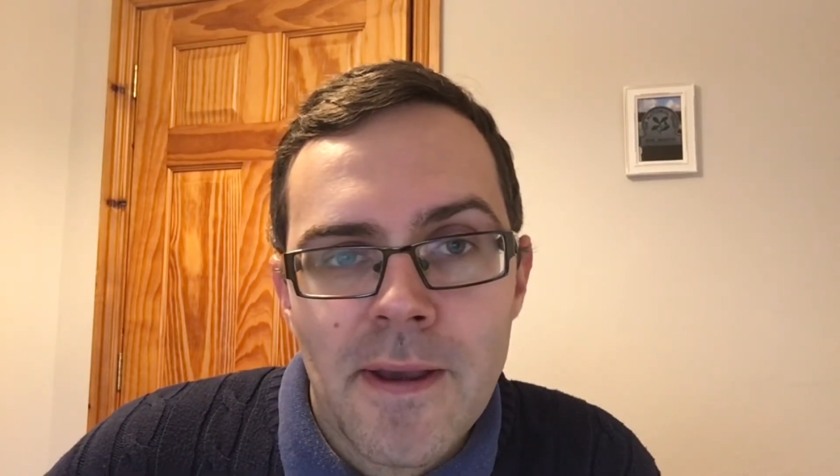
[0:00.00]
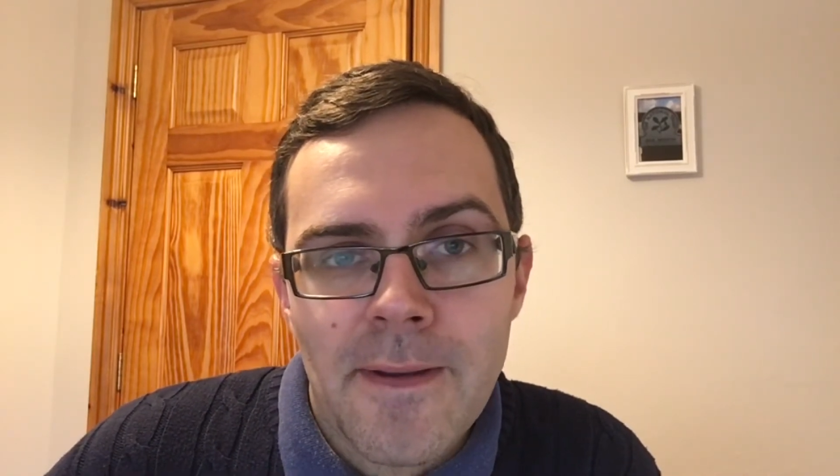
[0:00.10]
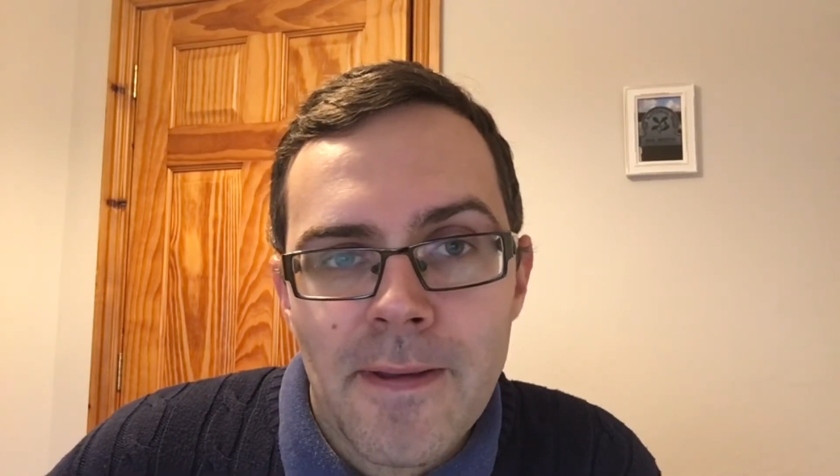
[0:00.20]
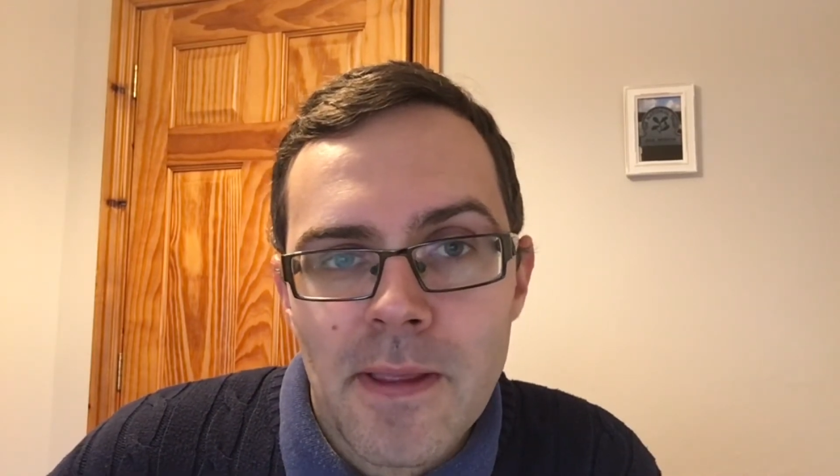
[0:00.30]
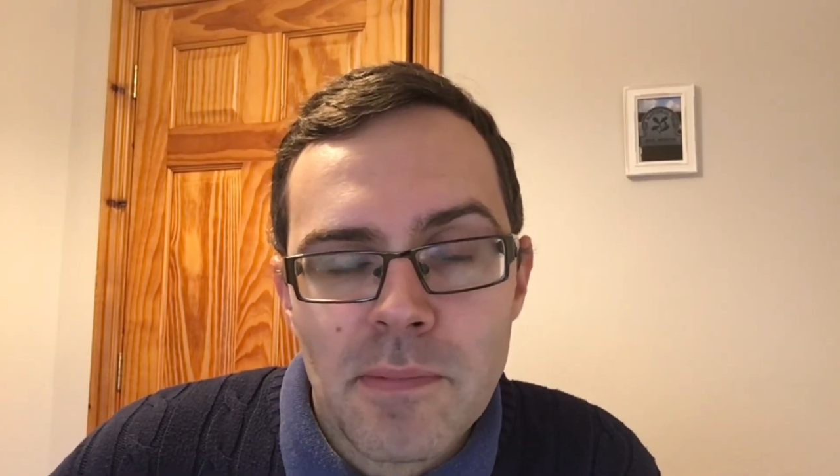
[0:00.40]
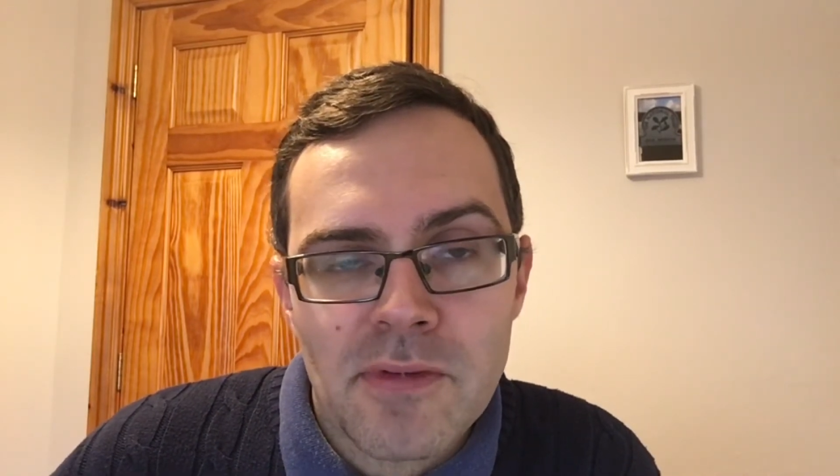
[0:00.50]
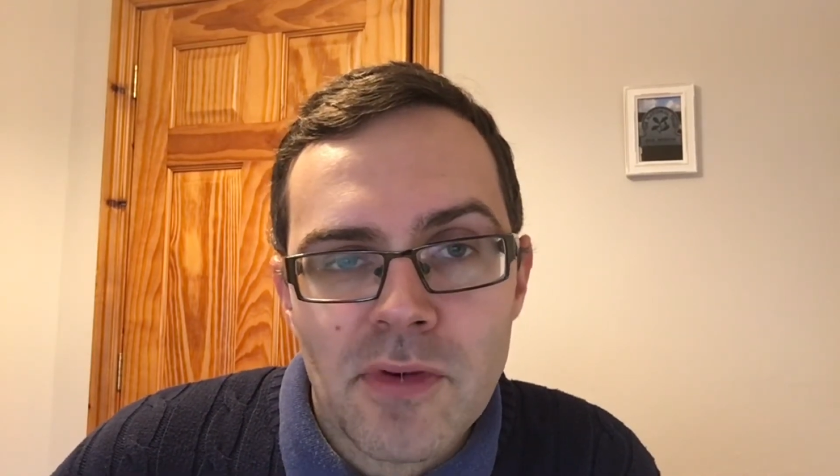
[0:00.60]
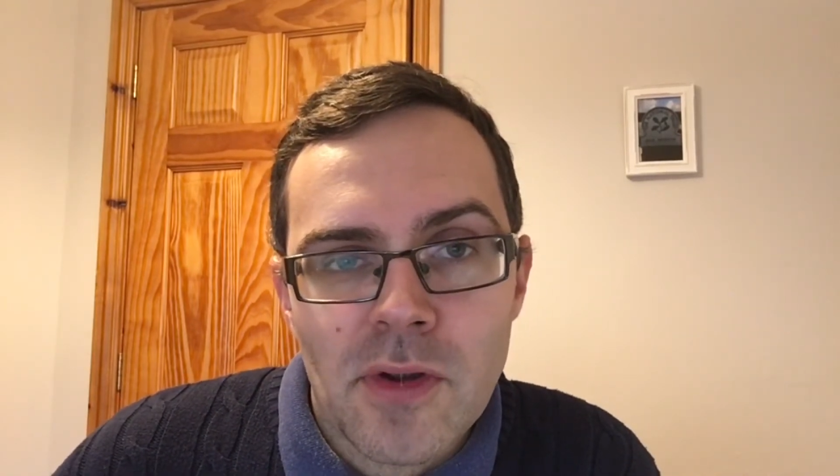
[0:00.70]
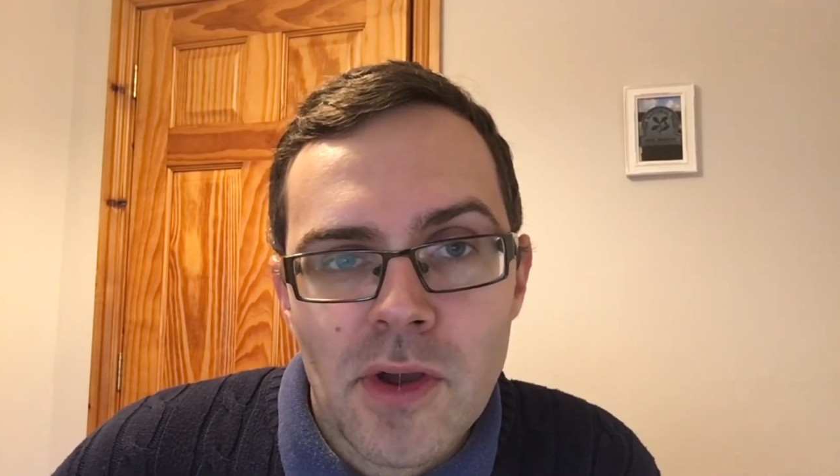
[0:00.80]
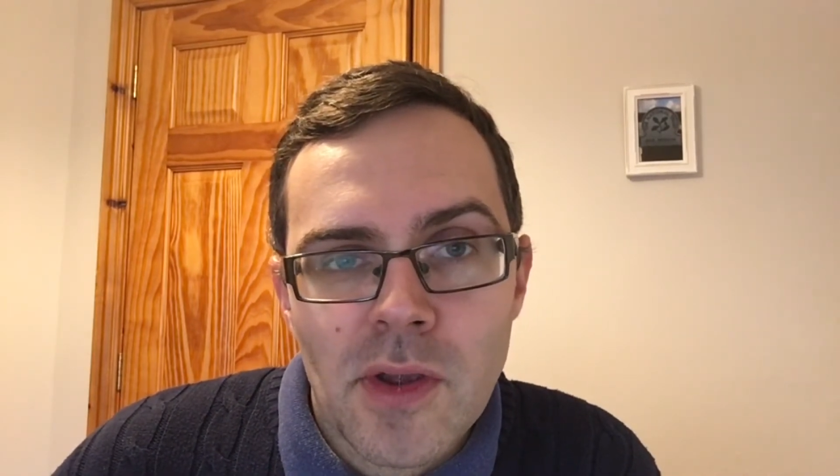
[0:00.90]
but for
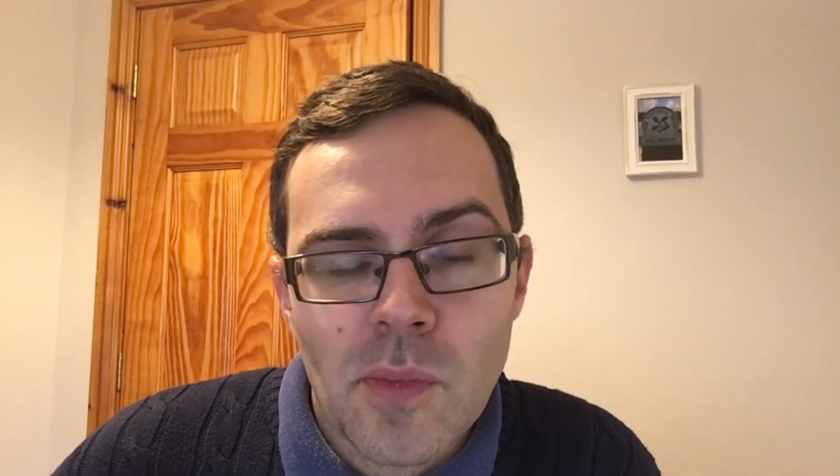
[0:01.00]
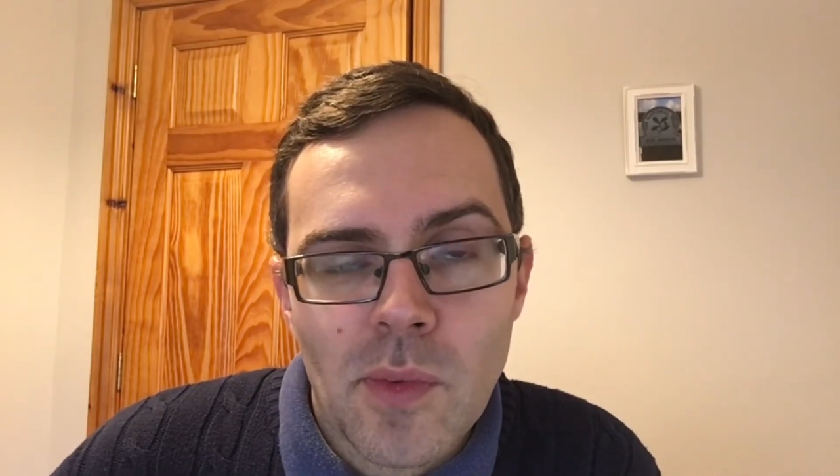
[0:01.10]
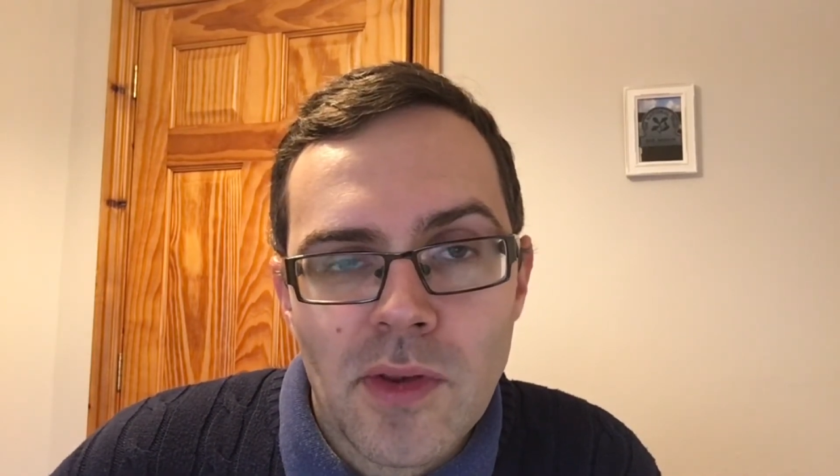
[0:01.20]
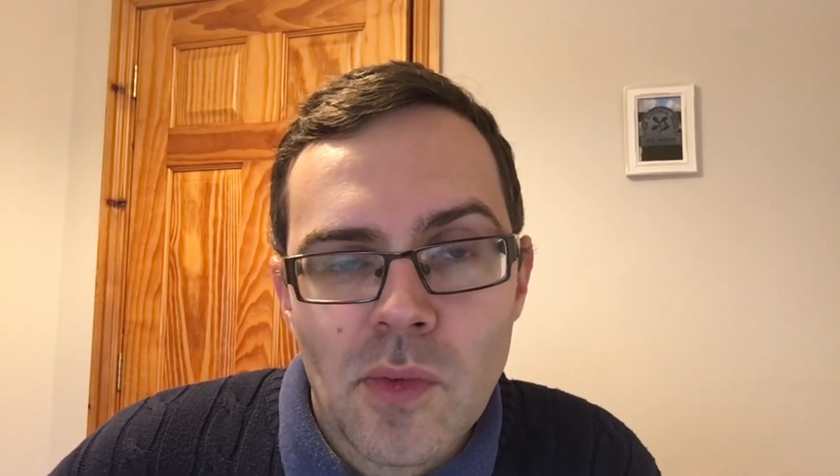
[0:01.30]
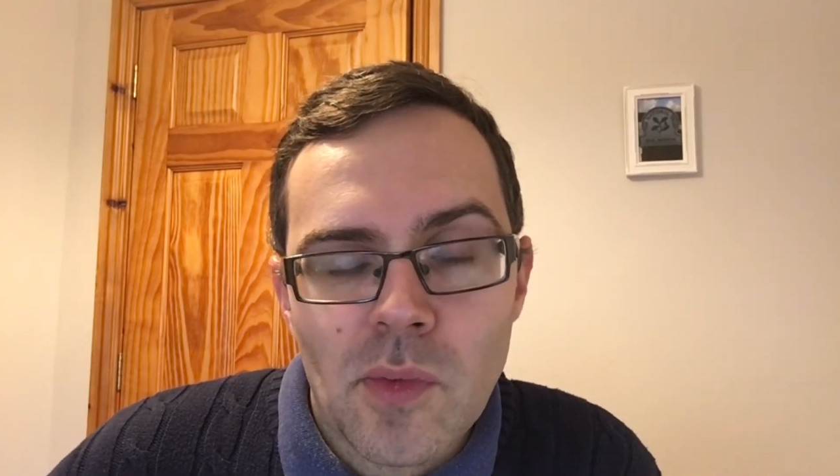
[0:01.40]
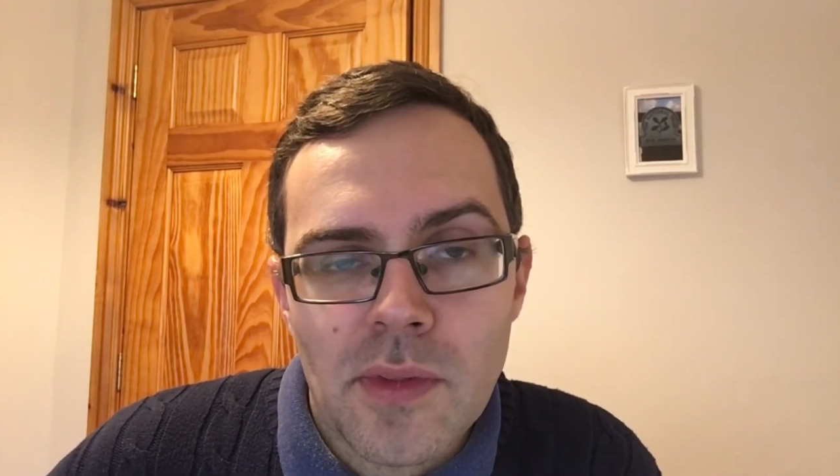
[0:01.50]
now we know